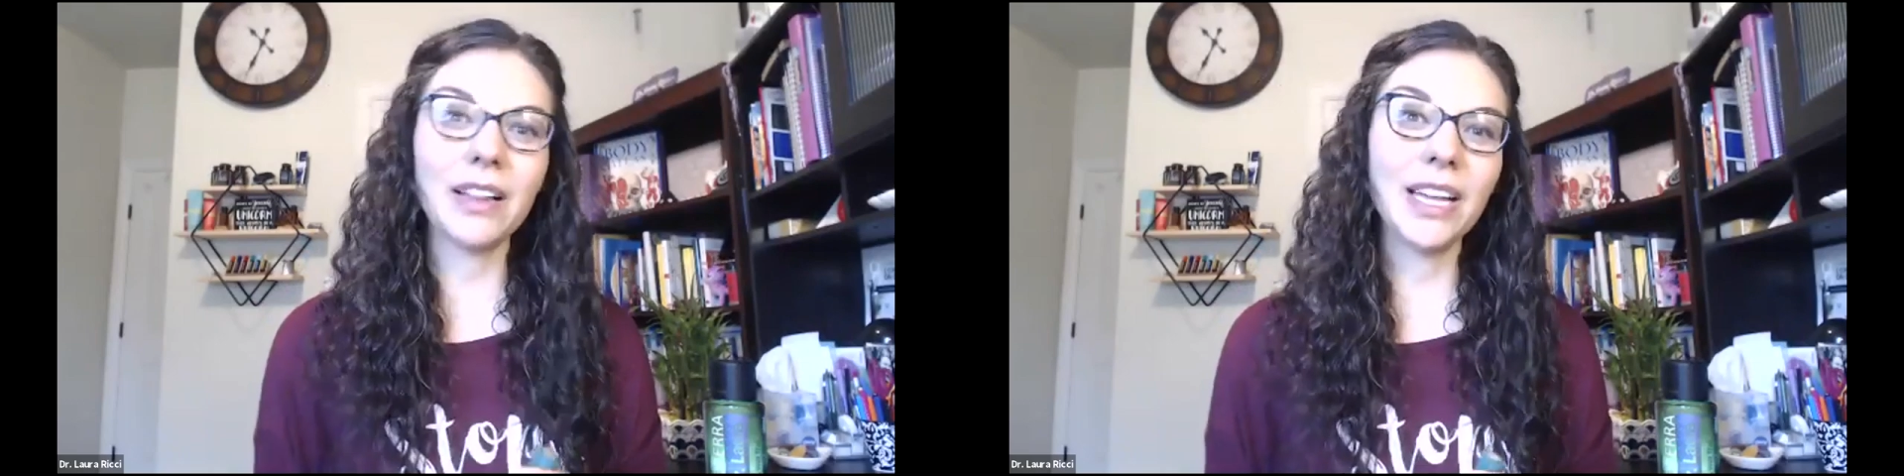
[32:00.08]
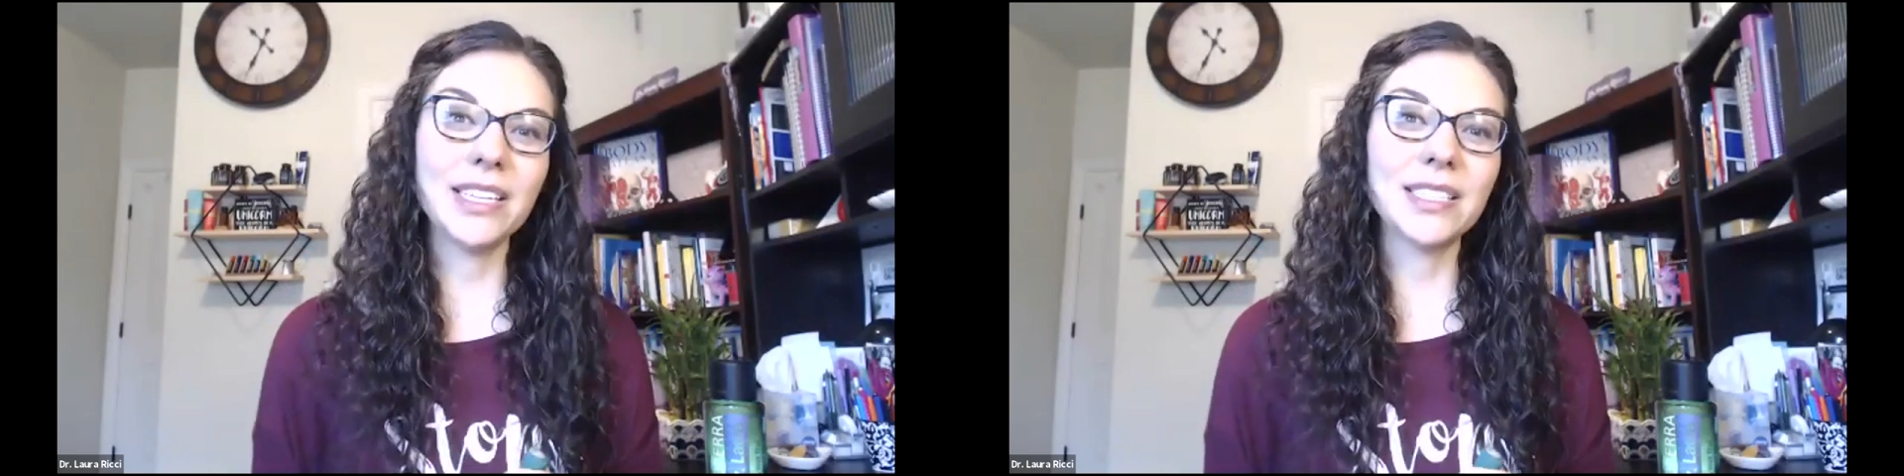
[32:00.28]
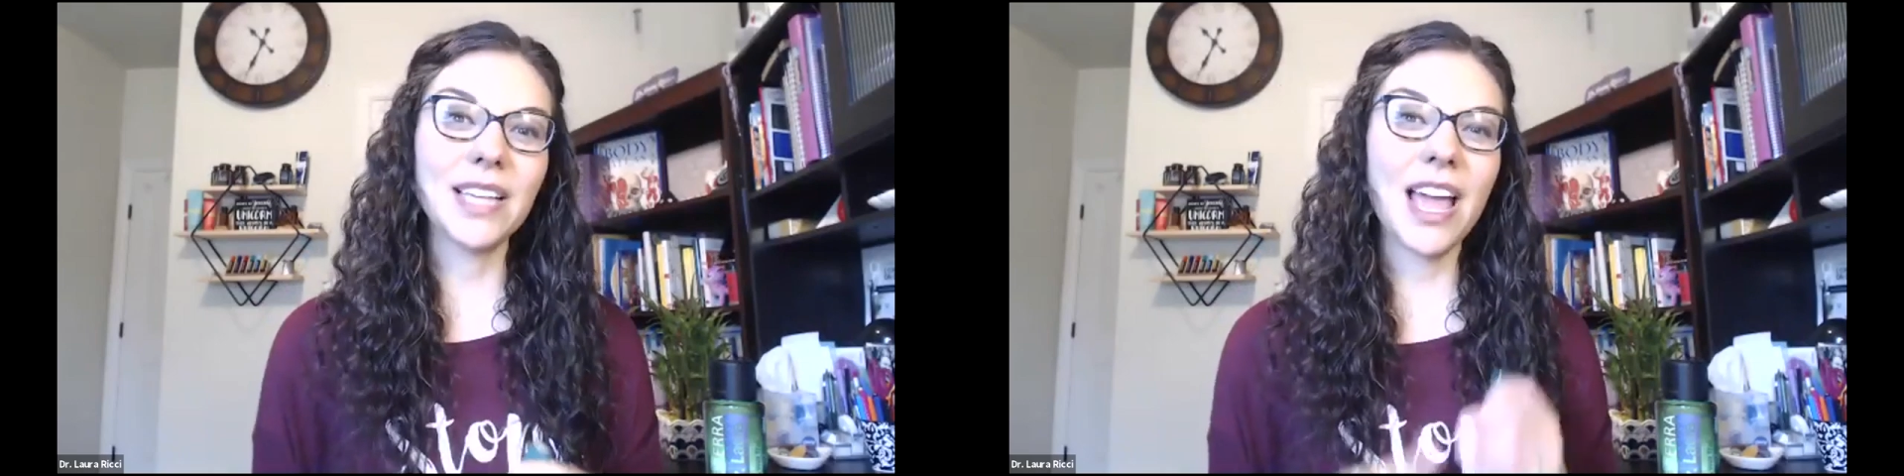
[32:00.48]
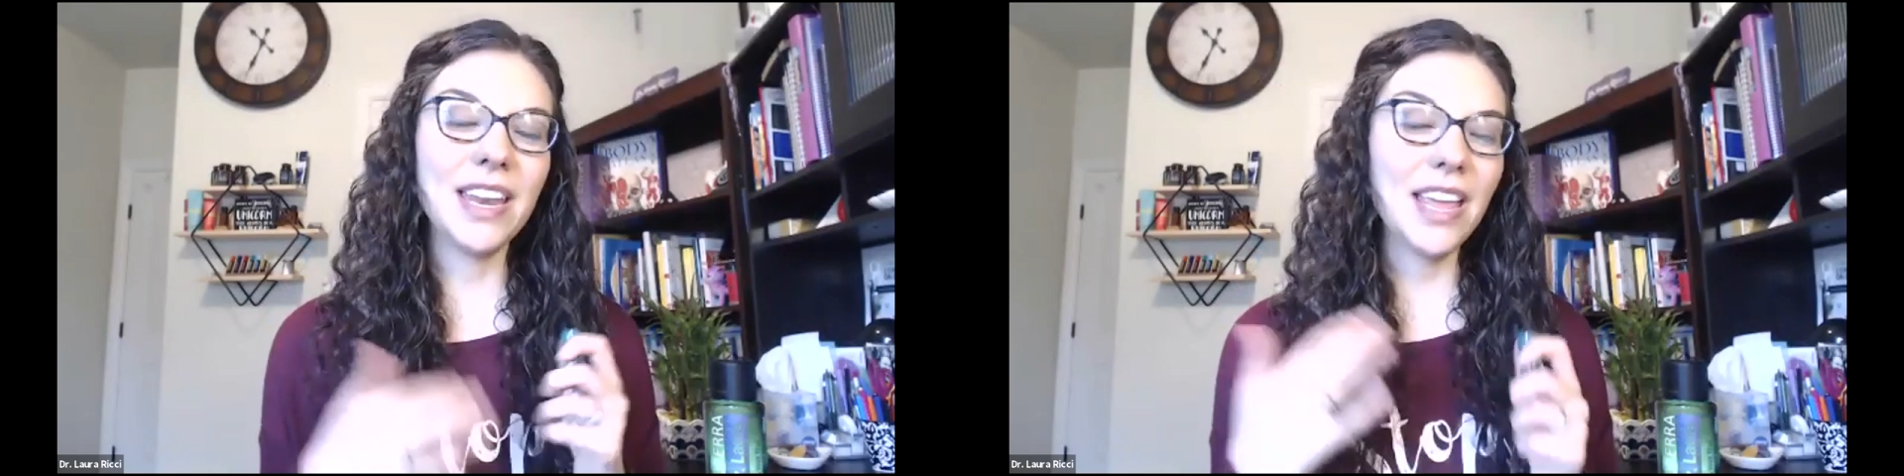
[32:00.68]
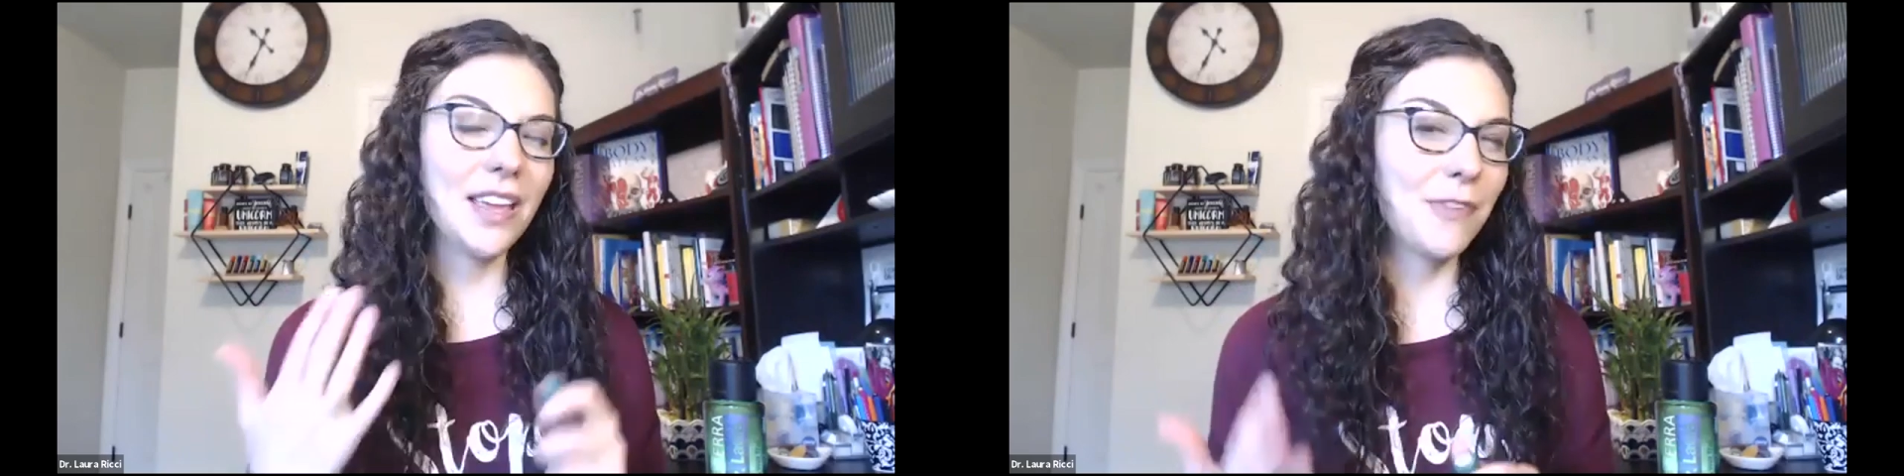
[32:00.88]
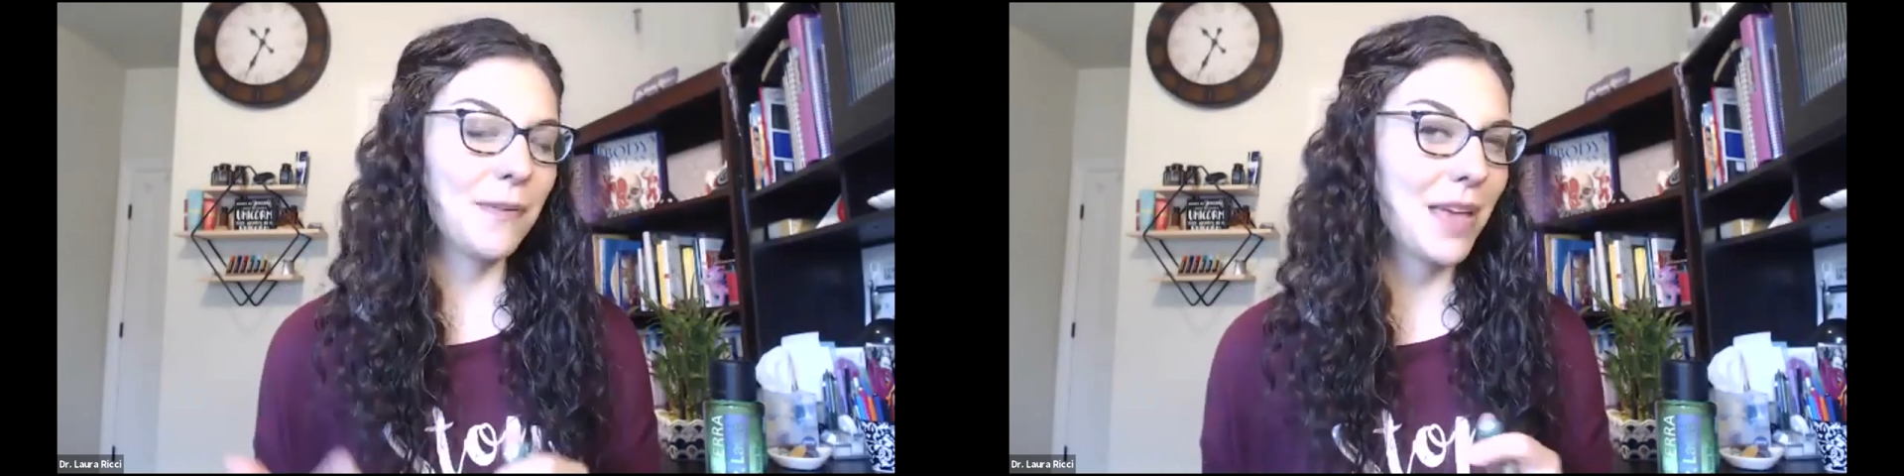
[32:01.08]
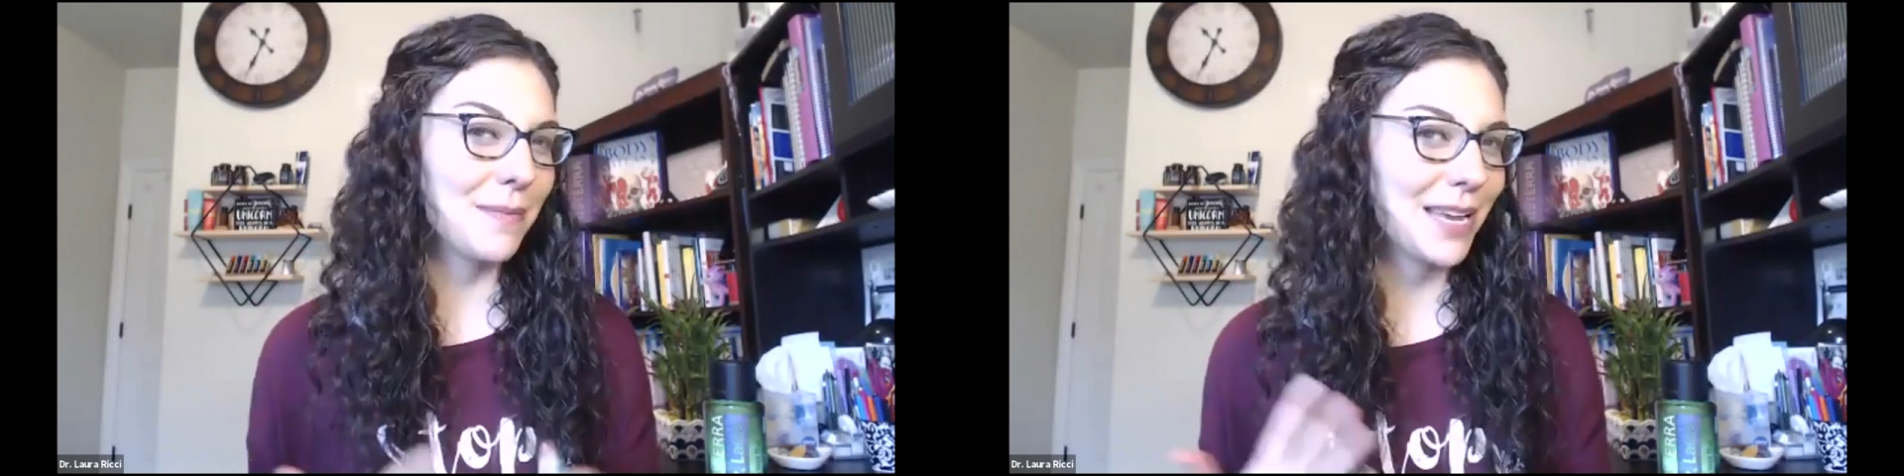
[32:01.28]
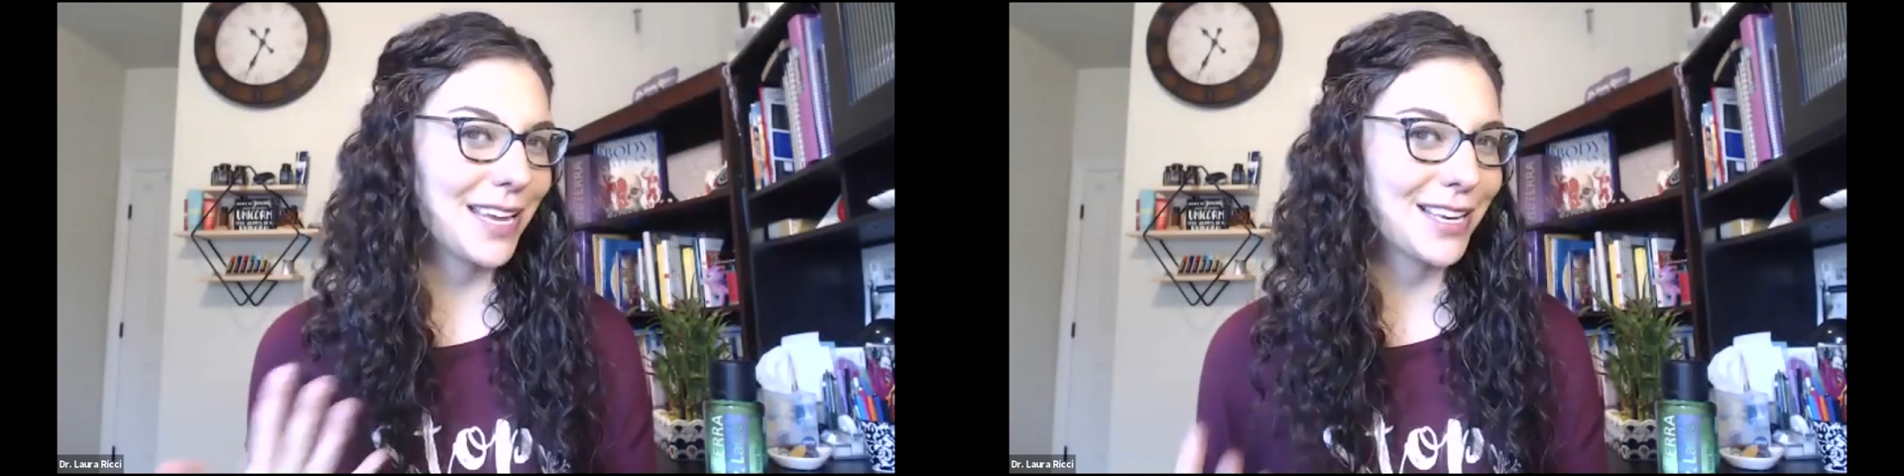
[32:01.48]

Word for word: is, and if it maybe